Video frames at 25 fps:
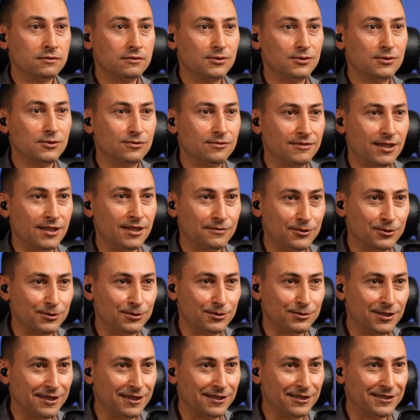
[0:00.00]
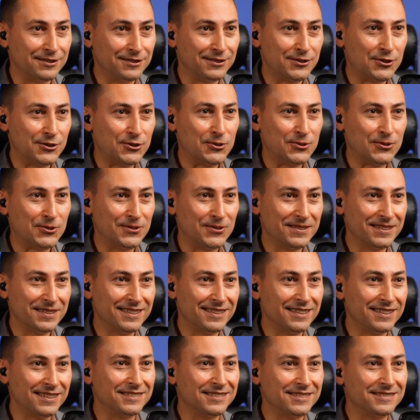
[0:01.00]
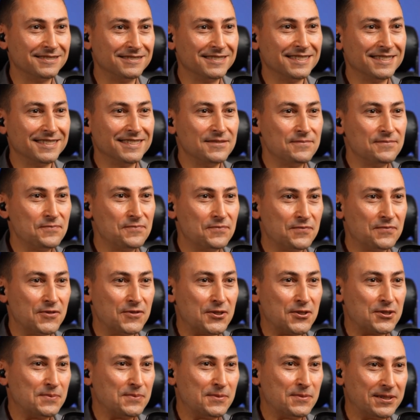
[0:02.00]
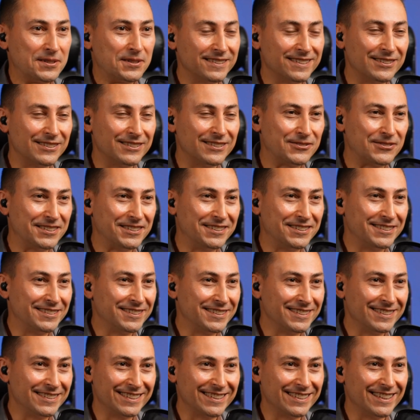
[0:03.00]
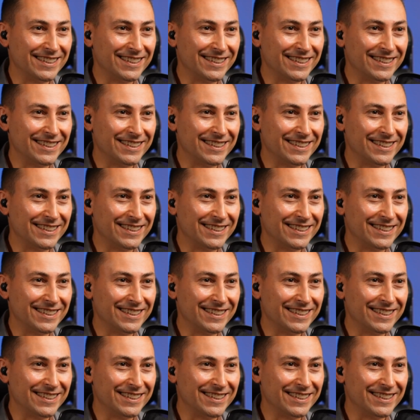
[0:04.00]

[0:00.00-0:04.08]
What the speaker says: You're never telling the student that they're not smart enough or anything like